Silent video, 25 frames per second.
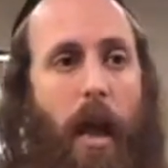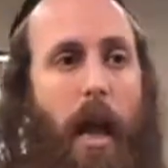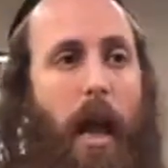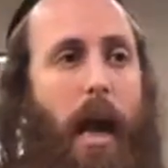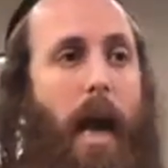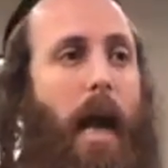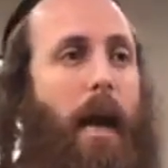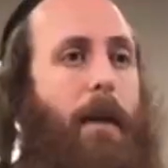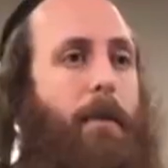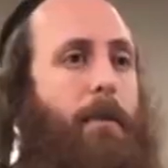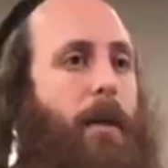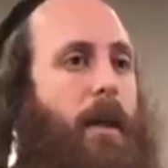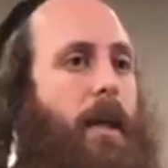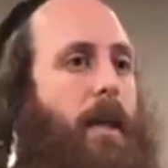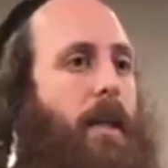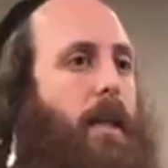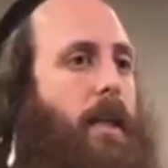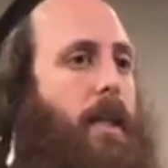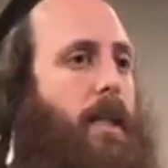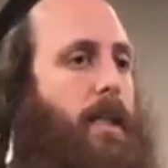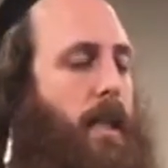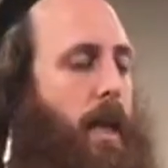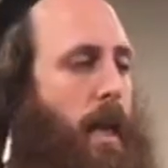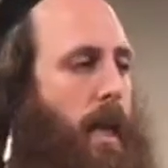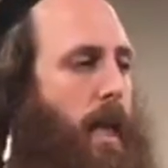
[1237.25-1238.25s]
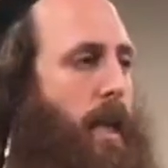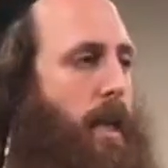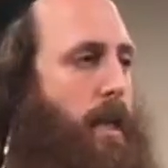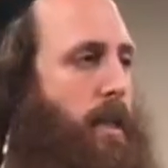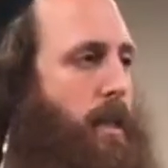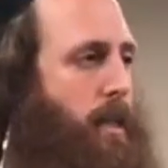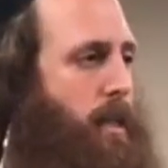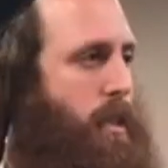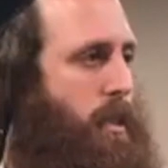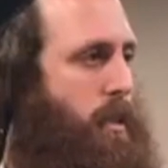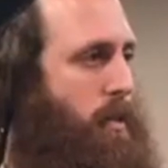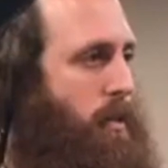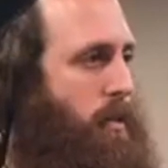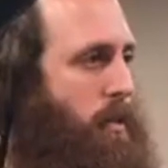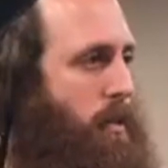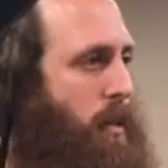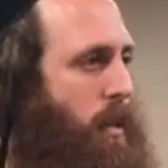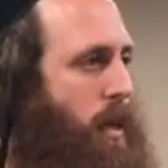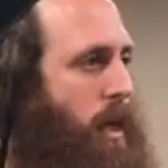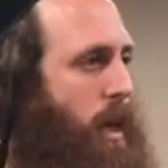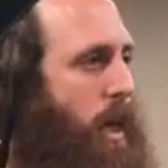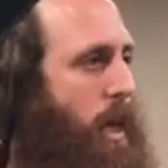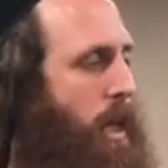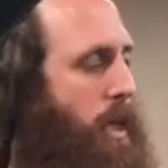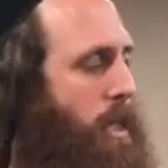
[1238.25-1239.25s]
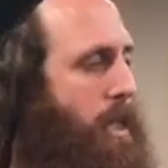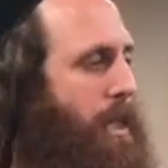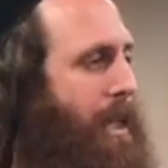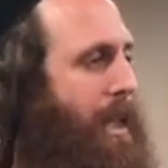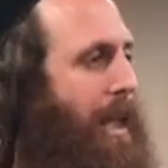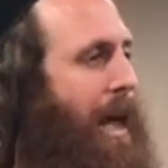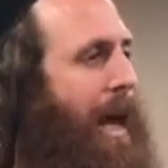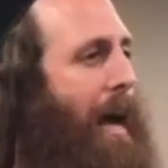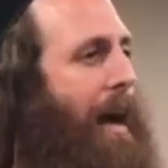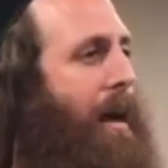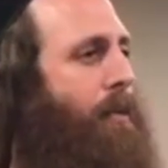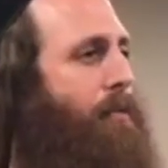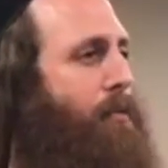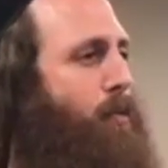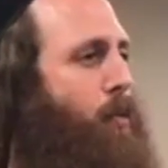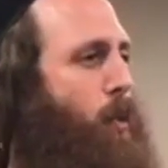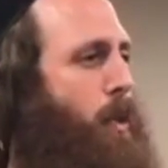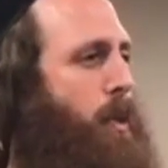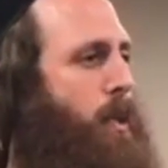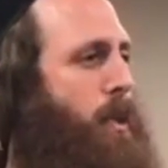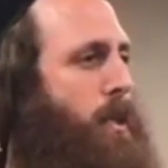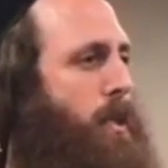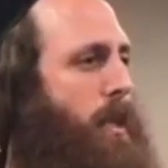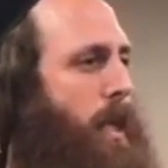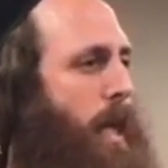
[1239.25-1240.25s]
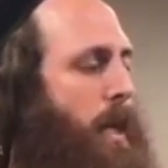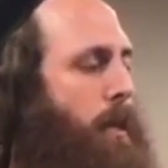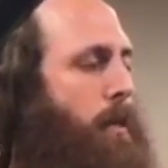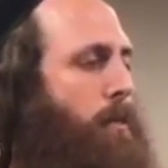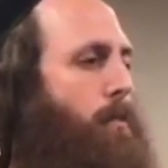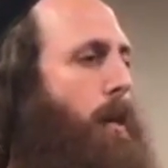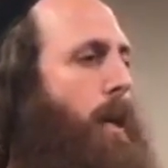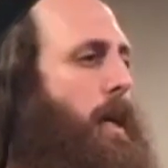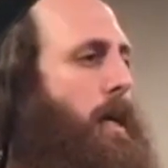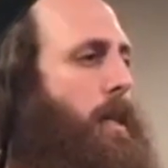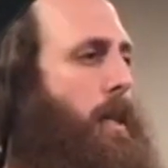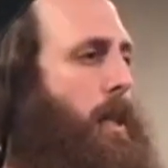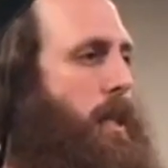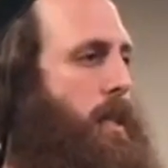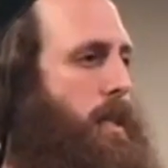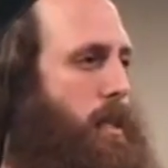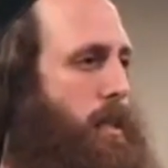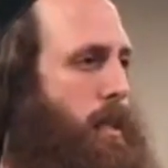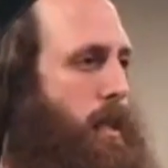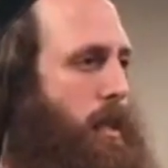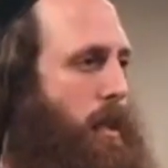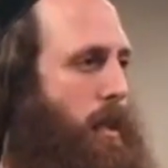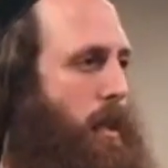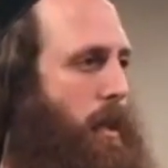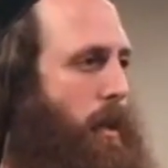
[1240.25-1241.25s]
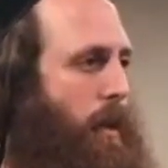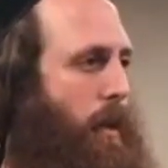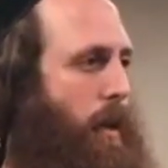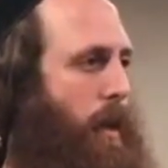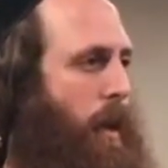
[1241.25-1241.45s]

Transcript: I'm in His hands. His love will set my destiny.